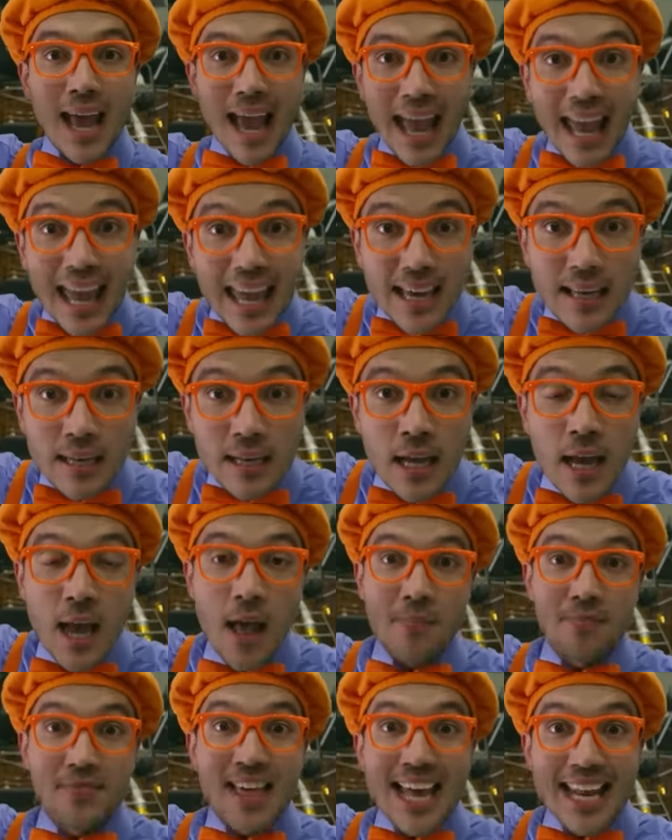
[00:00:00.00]
and
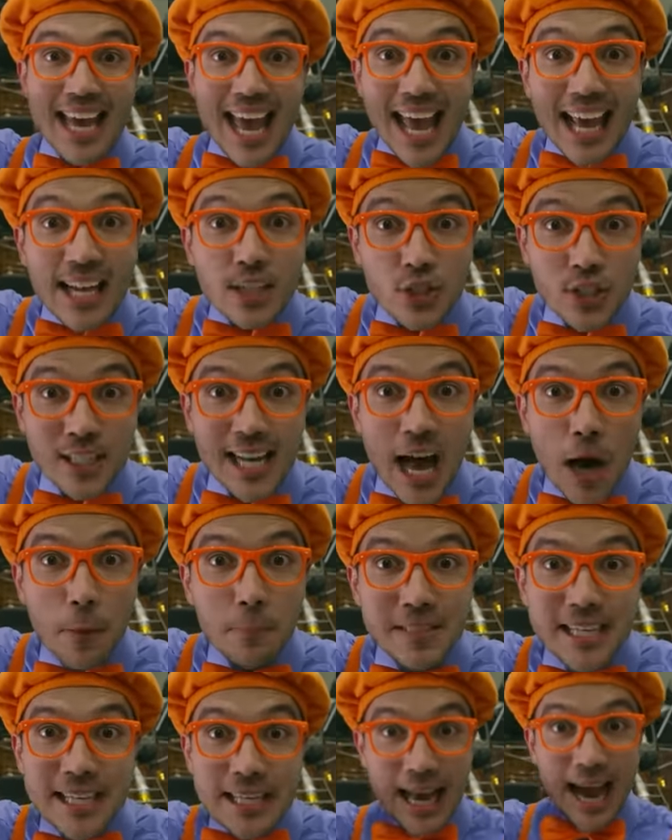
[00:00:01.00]
that engine helped
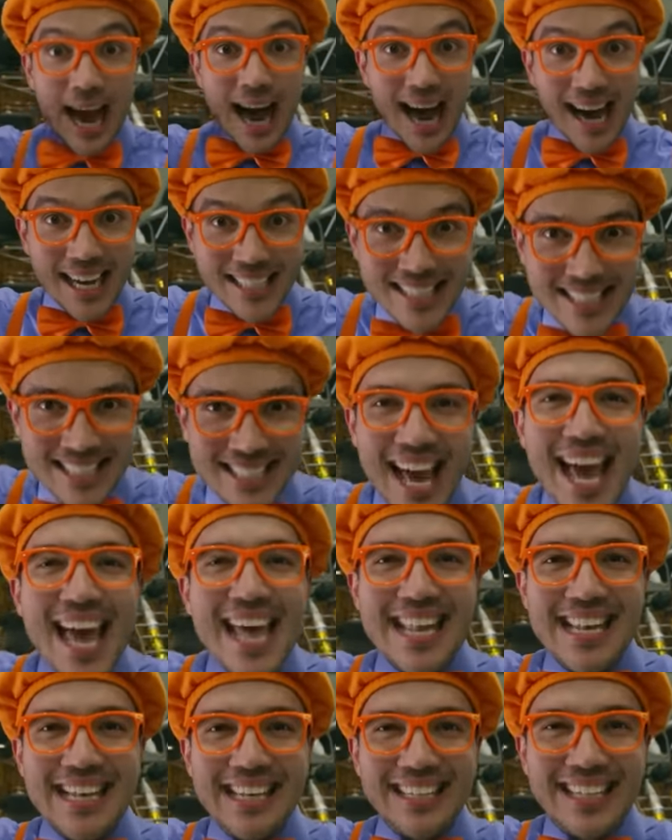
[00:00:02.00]
it
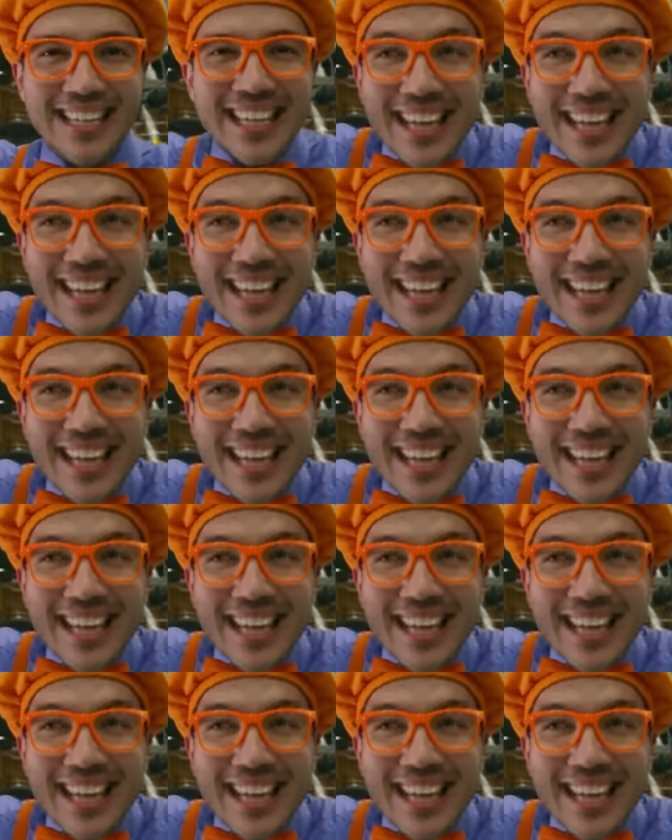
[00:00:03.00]
ascend,